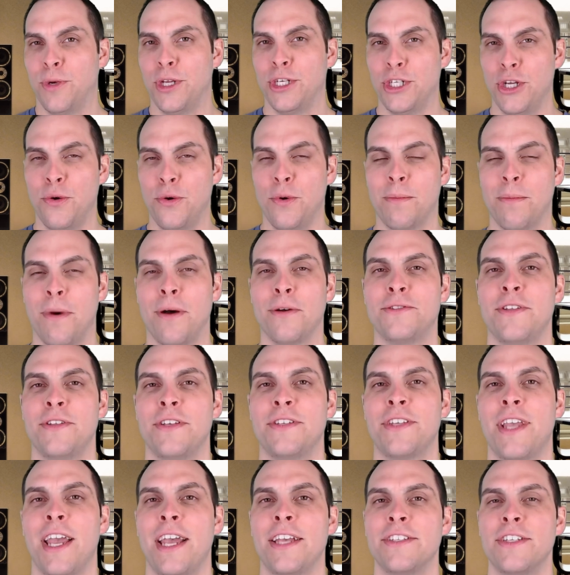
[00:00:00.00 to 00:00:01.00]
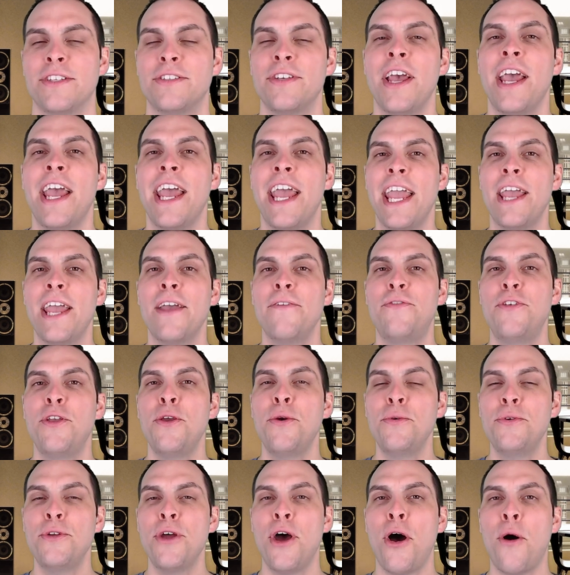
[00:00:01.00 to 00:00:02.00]
we do in most of these cases, if
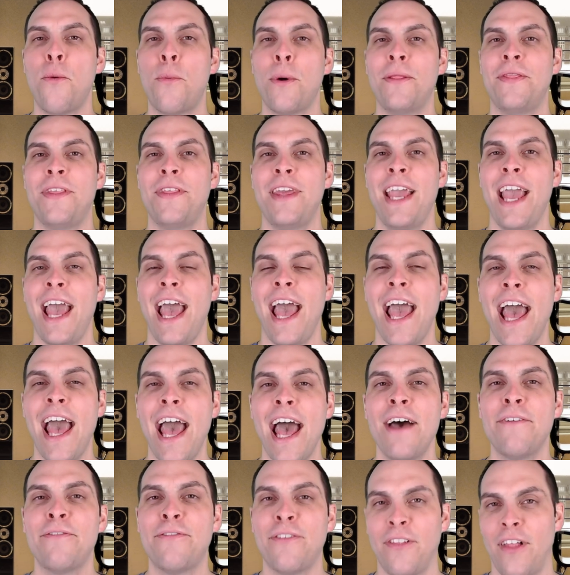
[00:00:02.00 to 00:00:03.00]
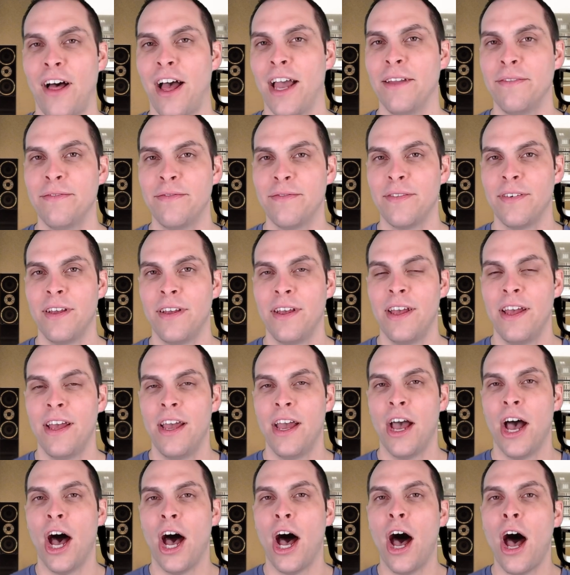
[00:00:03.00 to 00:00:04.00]
you know what the half life
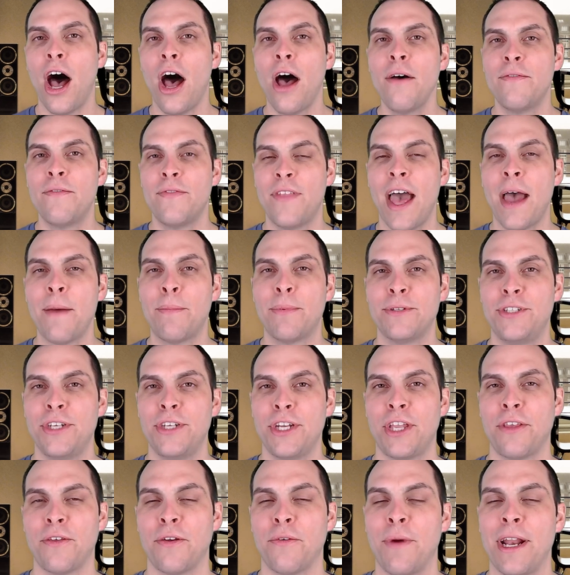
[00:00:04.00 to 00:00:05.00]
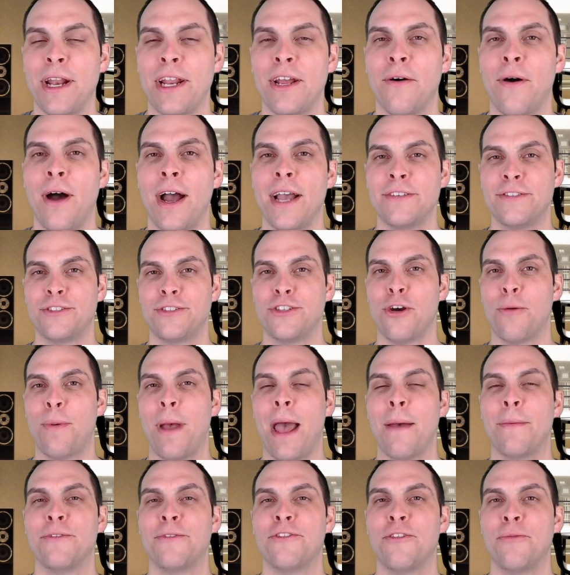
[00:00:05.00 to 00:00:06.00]
of that particular radioisotope
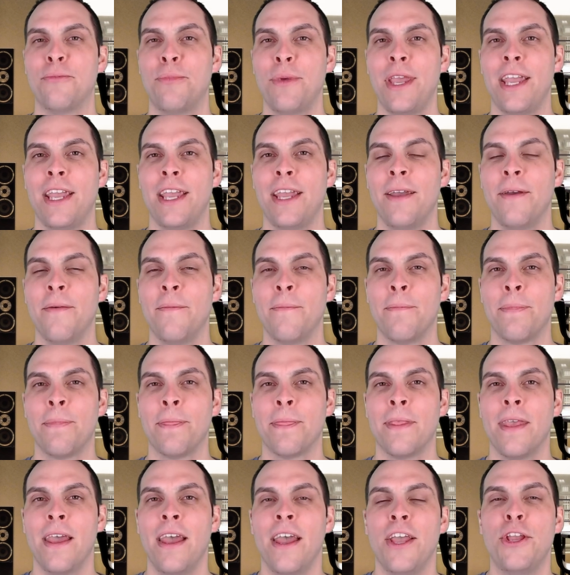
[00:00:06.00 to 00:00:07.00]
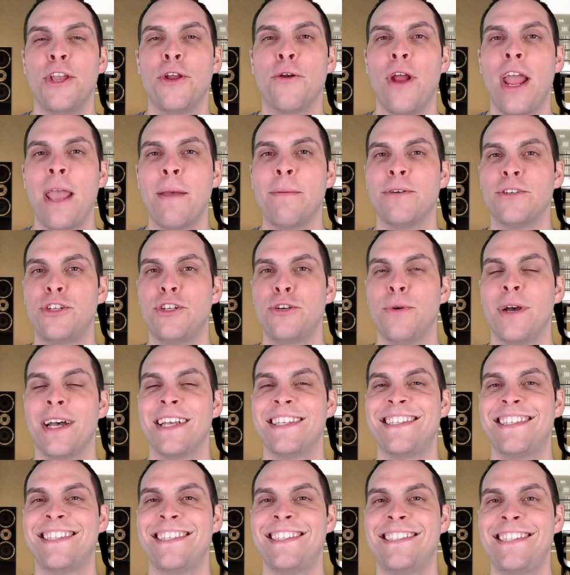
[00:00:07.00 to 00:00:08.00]
happens to be, you're able to
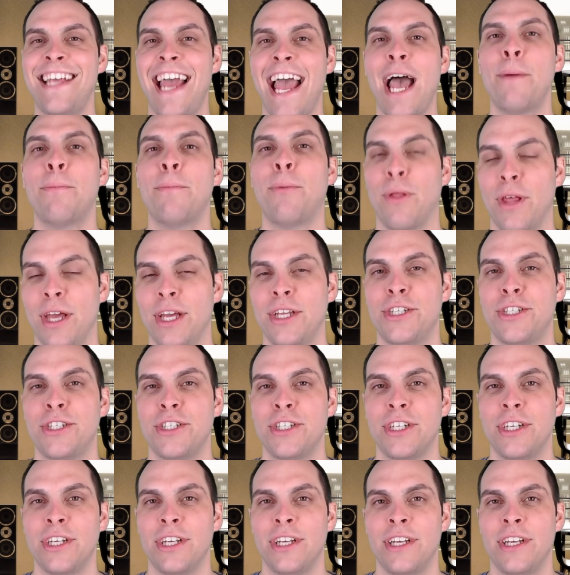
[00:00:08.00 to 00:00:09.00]
establish